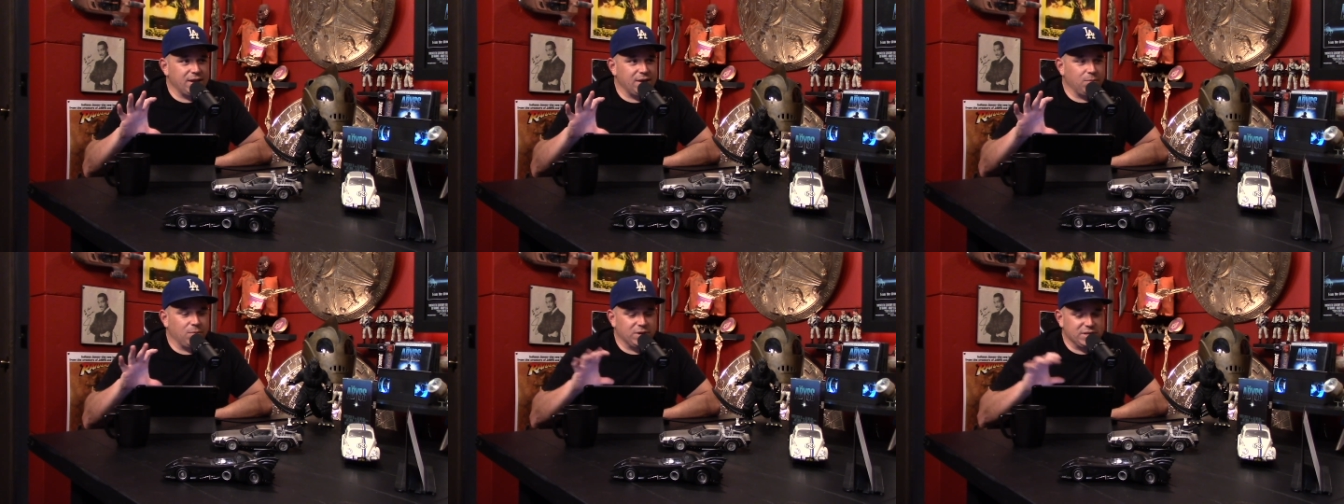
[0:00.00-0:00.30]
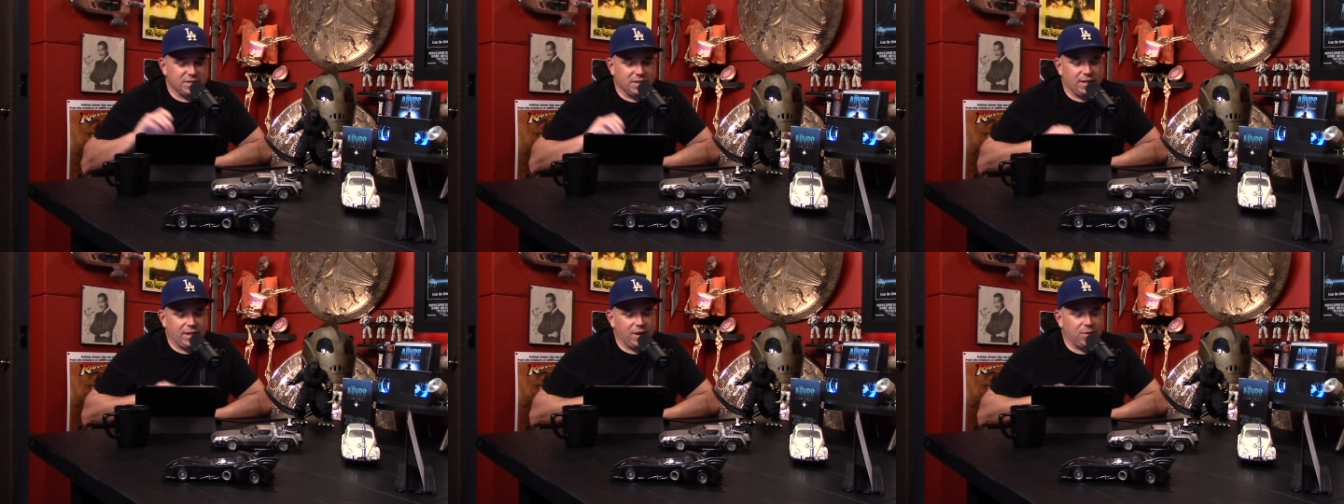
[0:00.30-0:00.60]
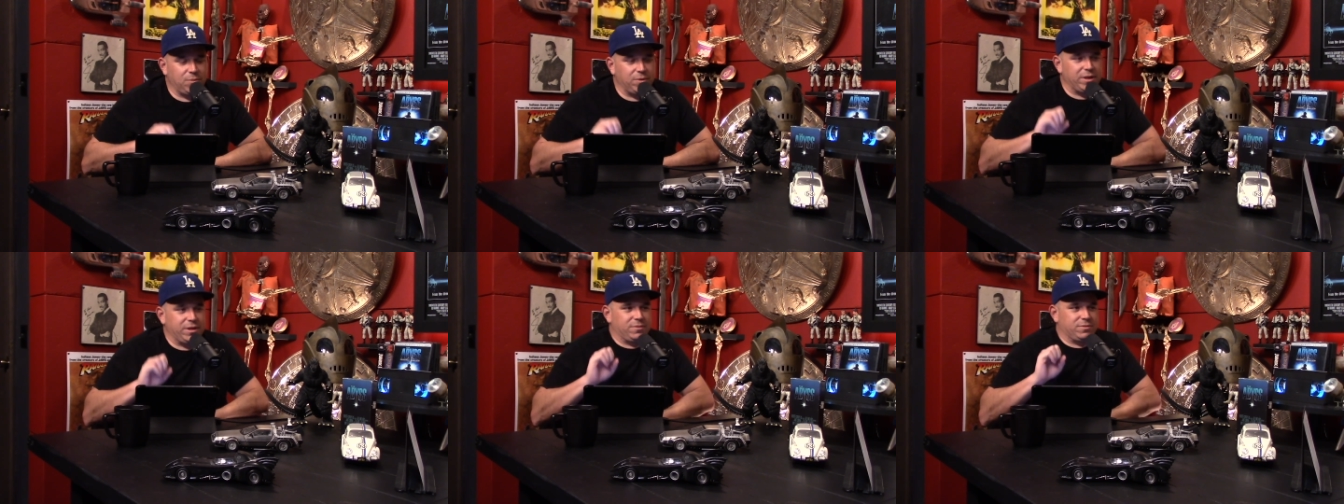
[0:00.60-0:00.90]
It wasn't
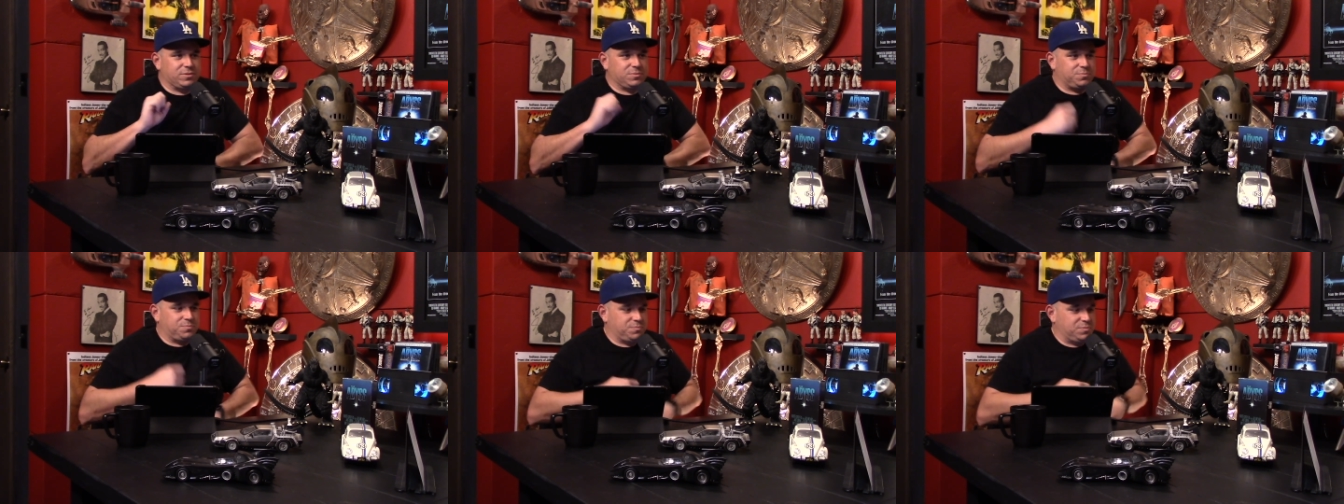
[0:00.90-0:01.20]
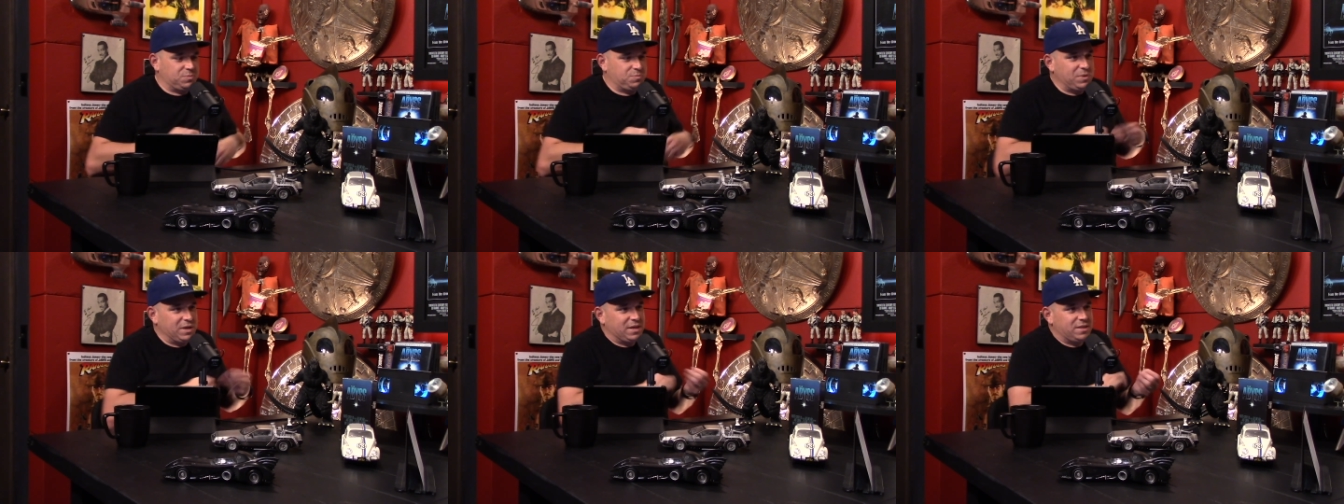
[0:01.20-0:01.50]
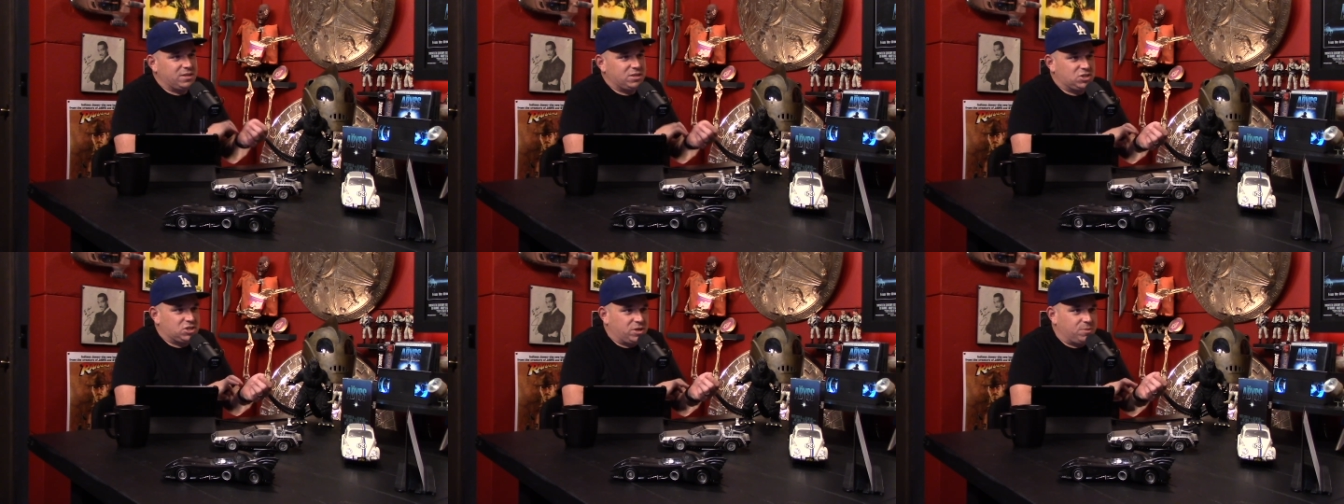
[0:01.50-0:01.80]
like when he was speaking
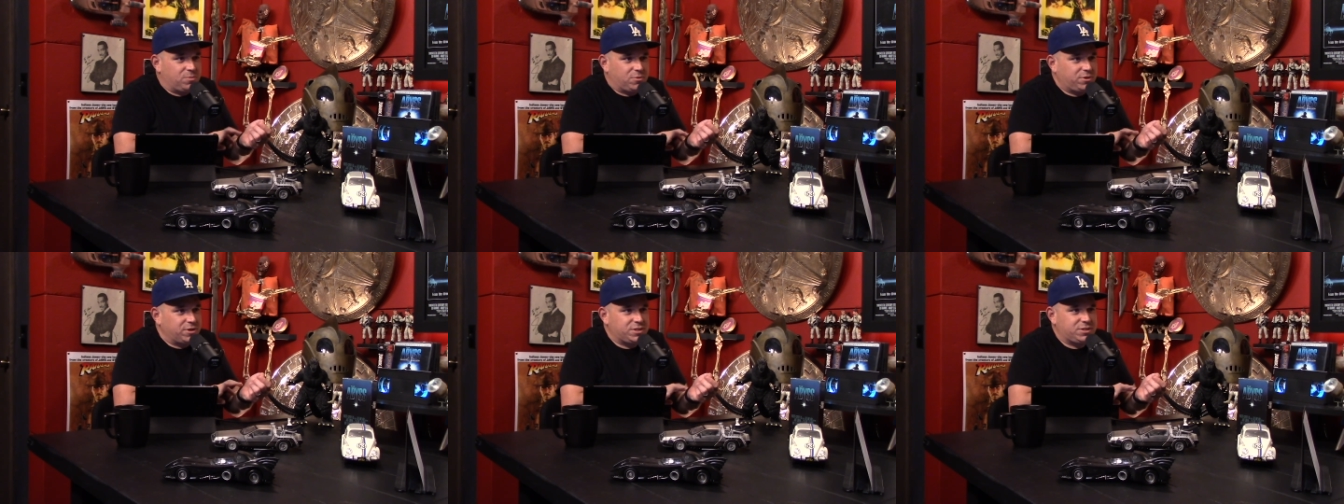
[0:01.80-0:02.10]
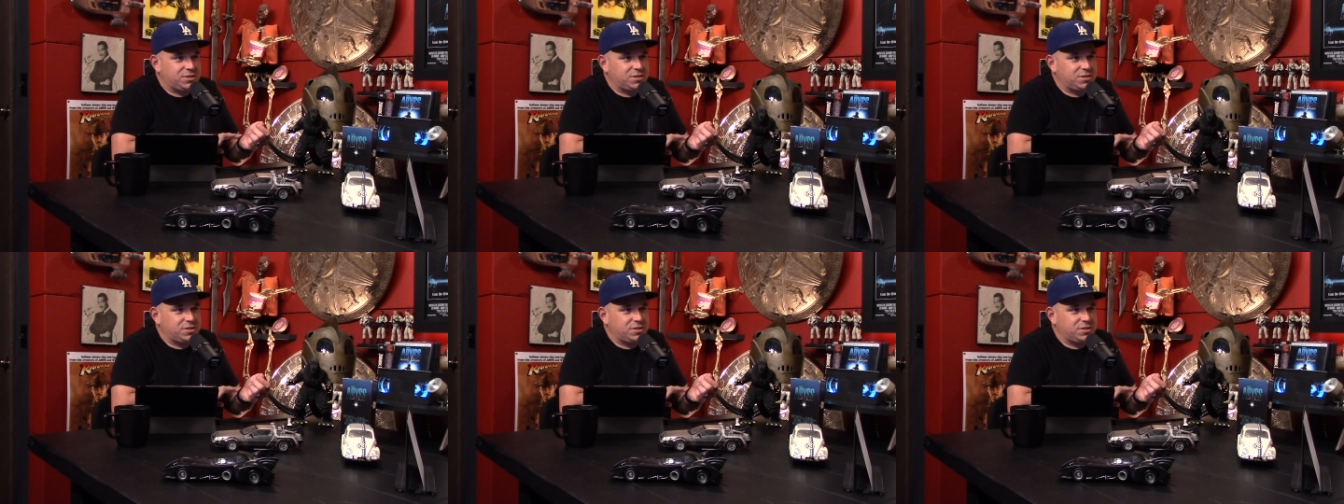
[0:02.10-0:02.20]
the gibberish.